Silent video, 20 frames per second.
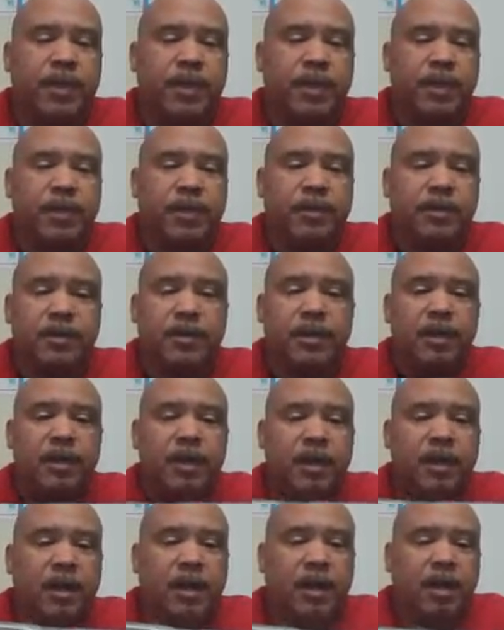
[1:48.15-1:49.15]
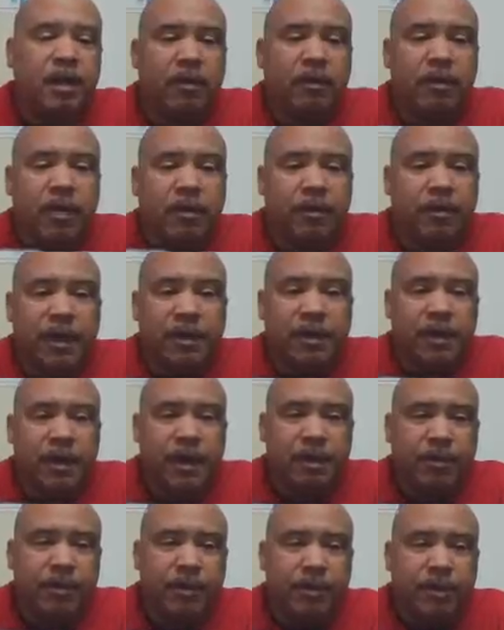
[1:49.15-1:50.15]
these from my
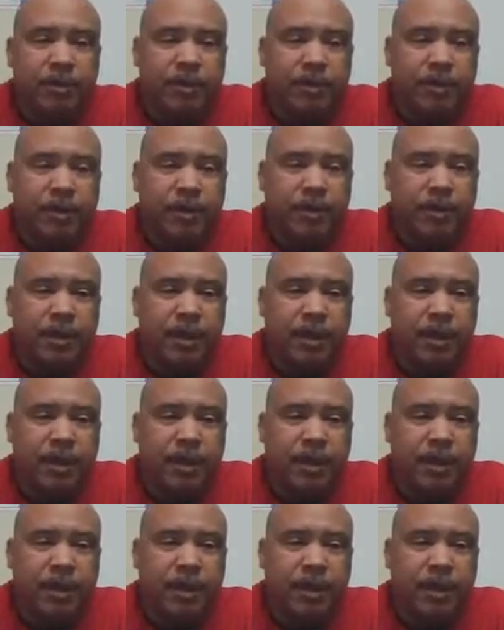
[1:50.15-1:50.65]
time in the service.